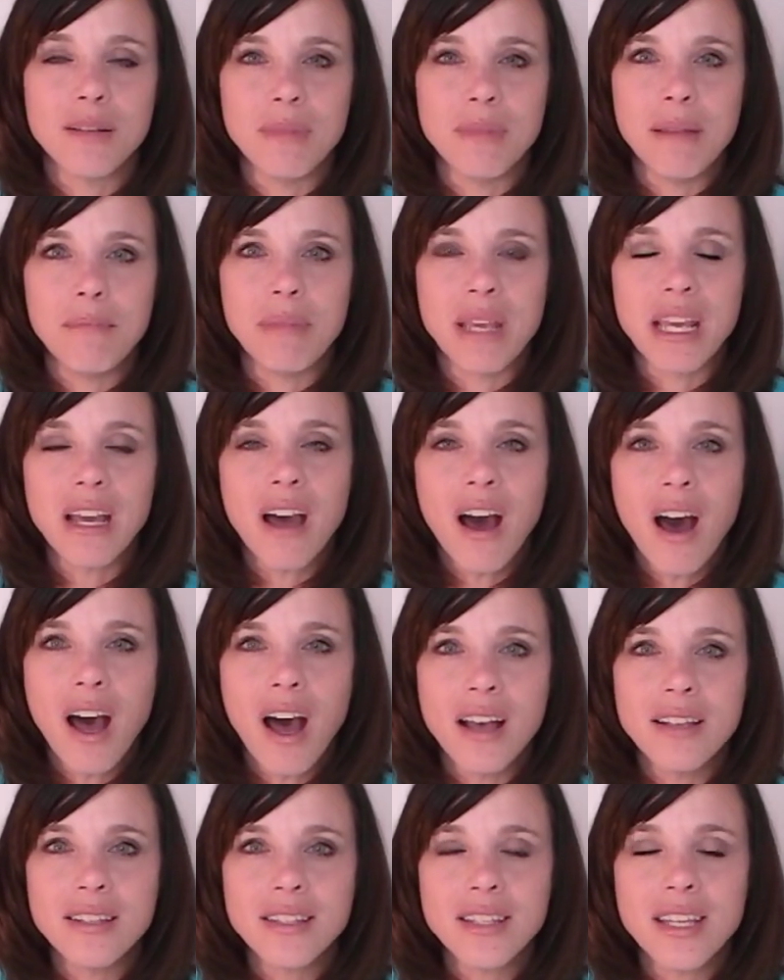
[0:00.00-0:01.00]
to me
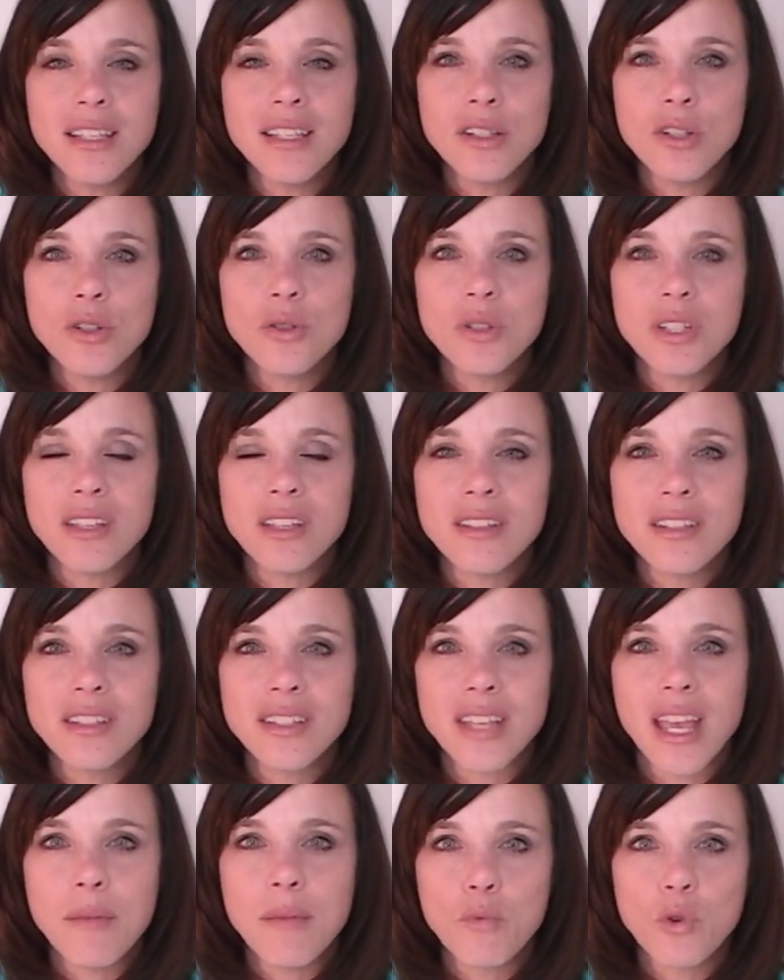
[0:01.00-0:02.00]
because he's using the
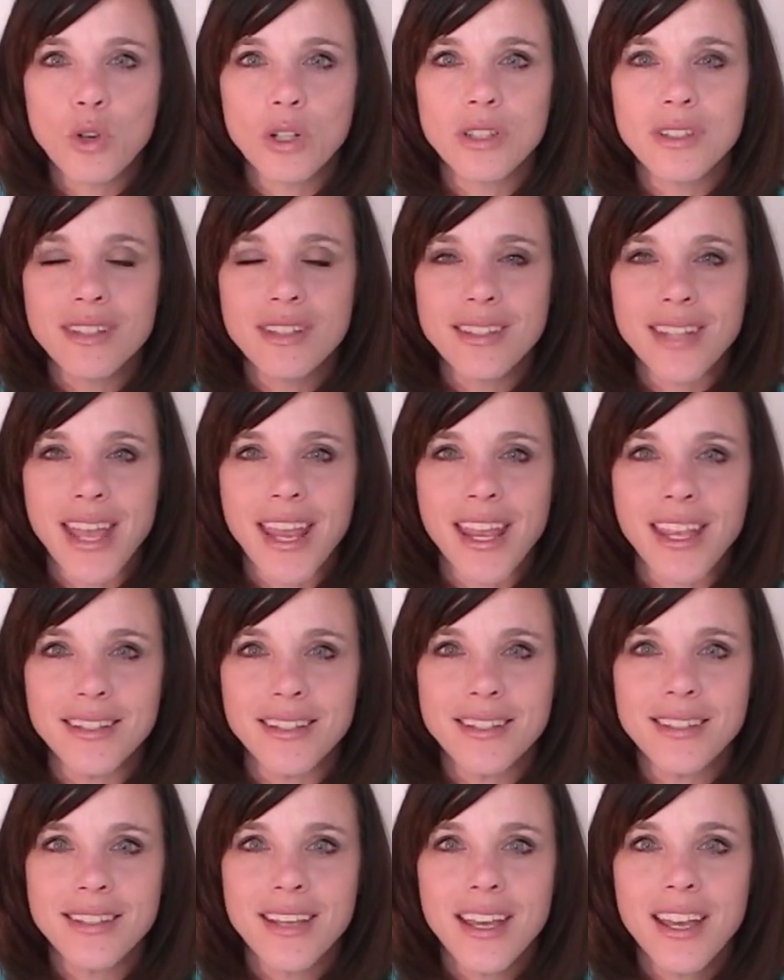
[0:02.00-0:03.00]
same word
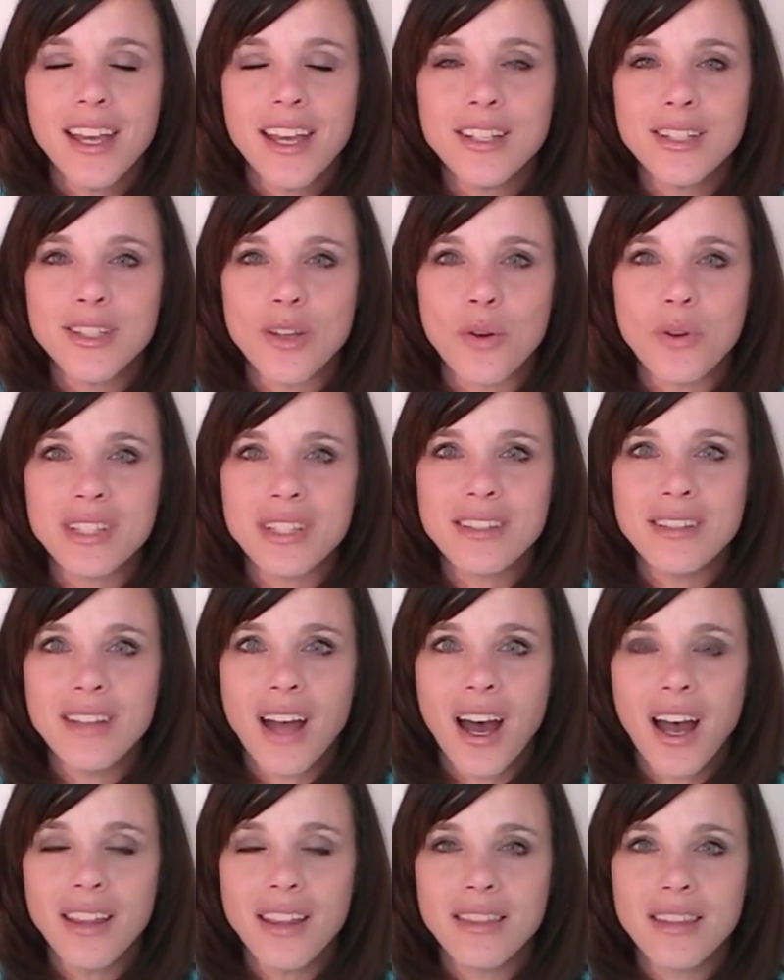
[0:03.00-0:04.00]
saints. So it's
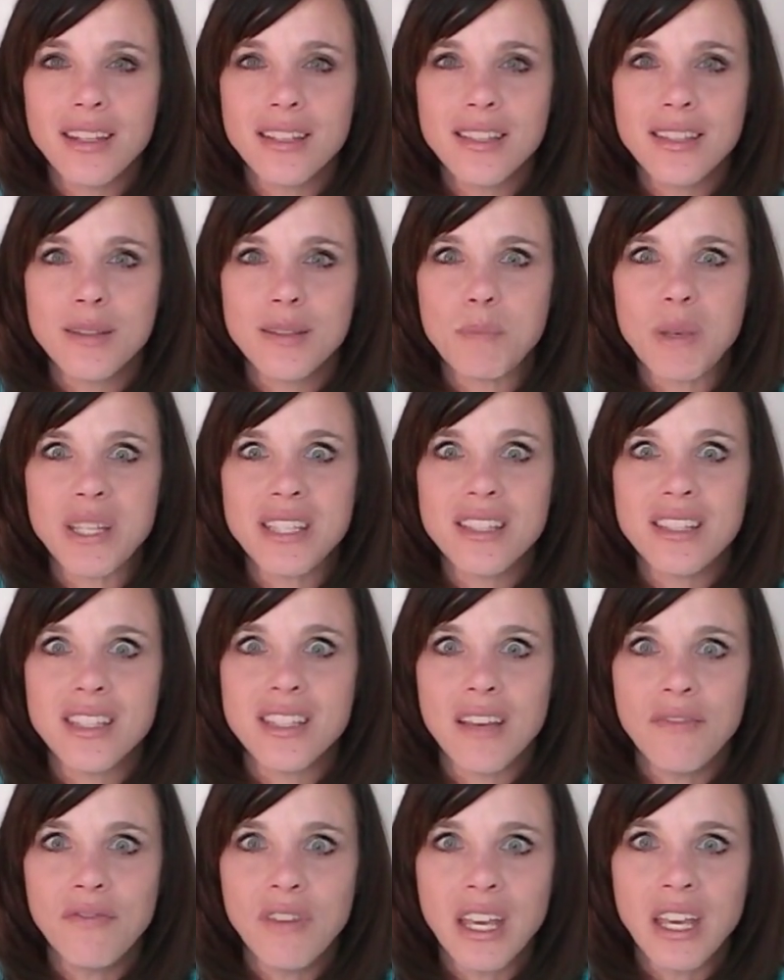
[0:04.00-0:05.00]
not the
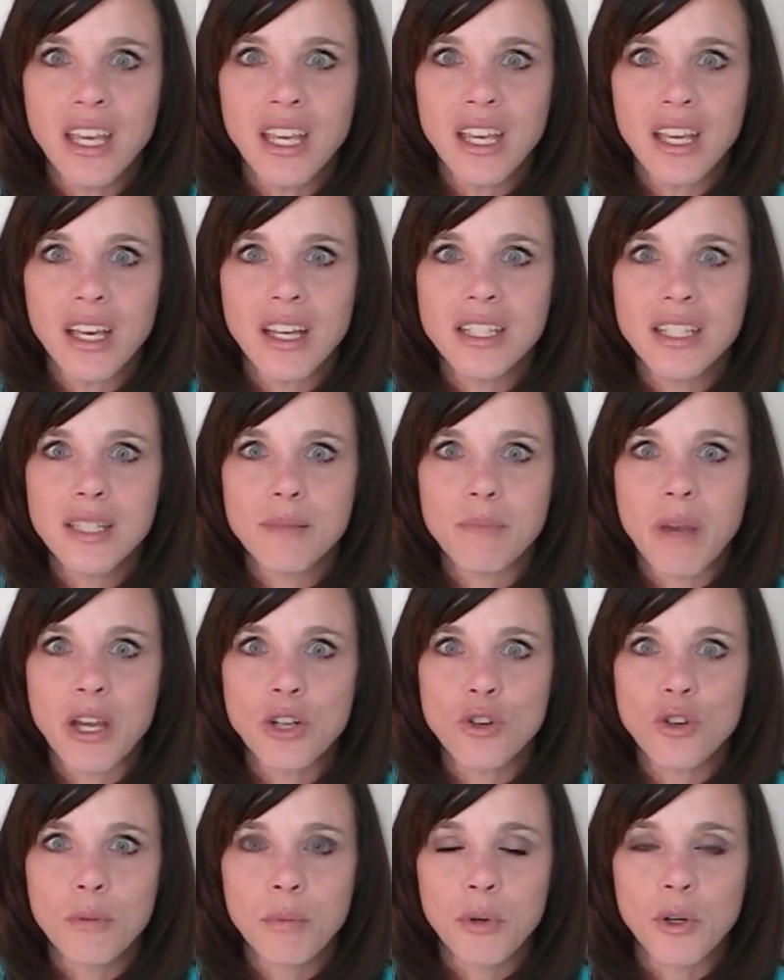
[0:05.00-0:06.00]
specific
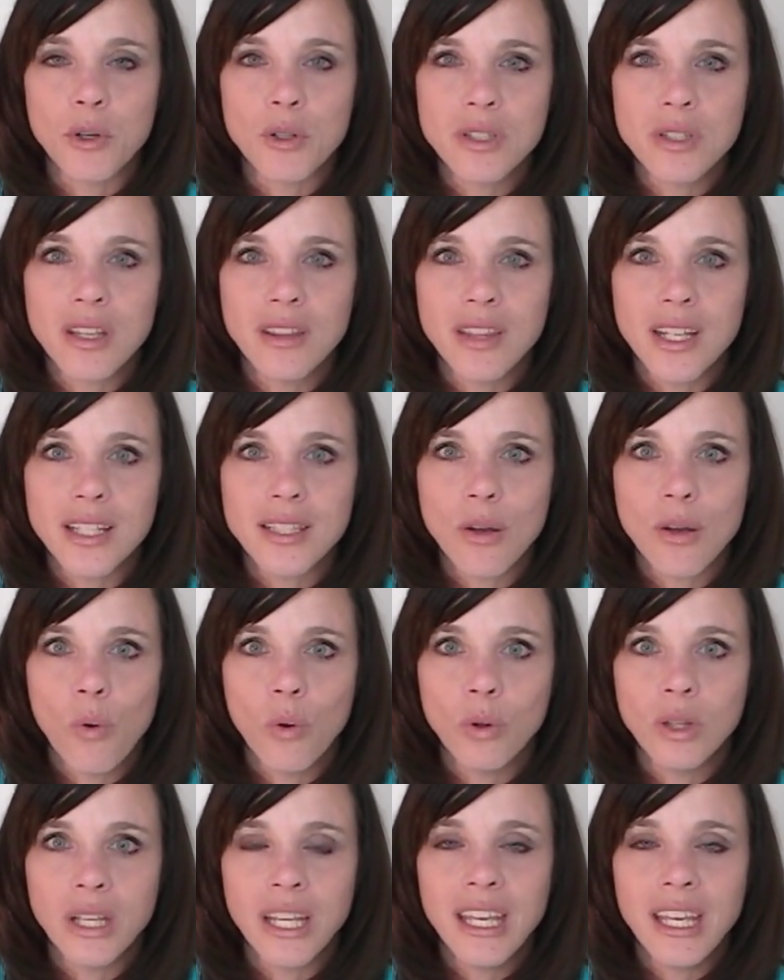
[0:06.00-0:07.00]
special person that's
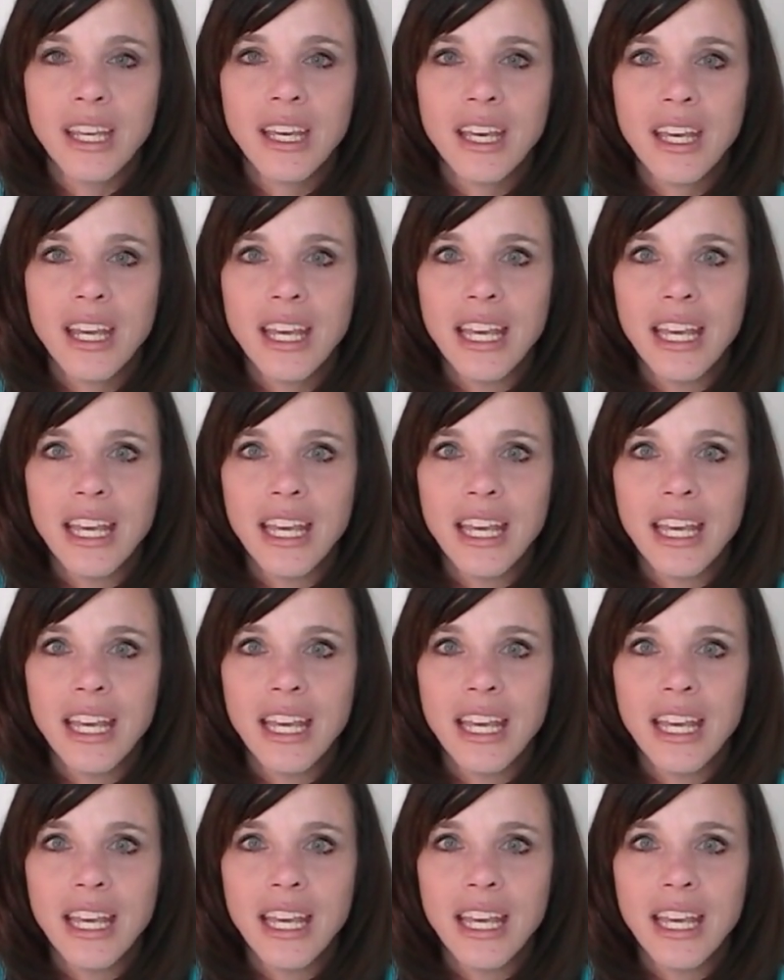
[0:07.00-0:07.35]
holy.